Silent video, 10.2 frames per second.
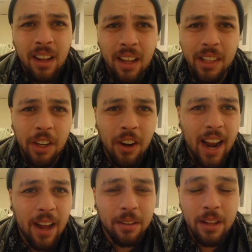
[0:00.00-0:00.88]
on the
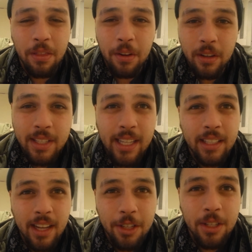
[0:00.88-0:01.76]
ground and
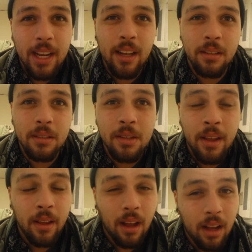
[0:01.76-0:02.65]
13 touchdowns.
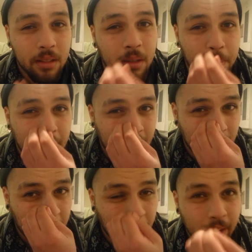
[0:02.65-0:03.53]
Also picking
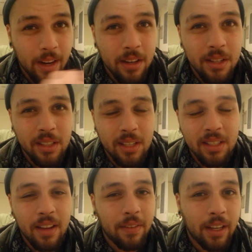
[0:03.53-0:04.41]
up
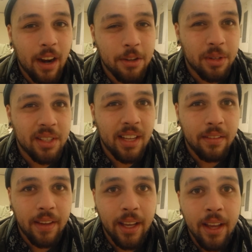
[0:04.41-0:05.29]
367 yards
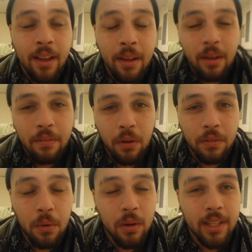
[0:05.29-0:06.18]
receiving for
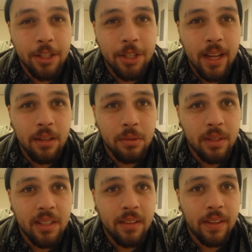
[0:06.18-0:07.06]
4 touchdowns
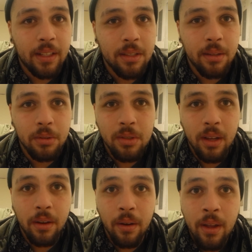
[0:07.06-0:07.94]
receiving, too.
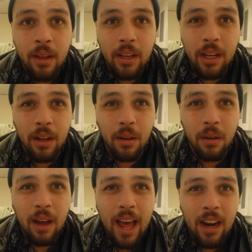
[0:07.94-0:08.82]
So,
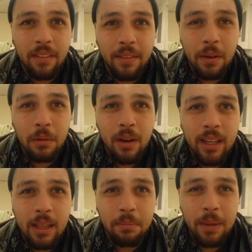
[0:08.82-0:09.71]
out of
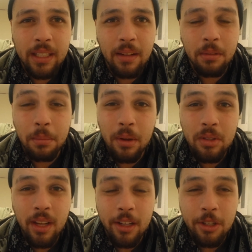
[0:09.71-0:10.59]
everyone, he picked up the
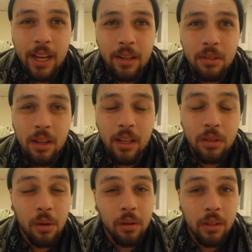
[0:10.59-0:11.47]
most touchdowns in
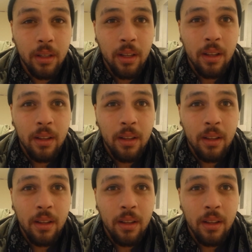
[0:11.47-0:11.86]
total,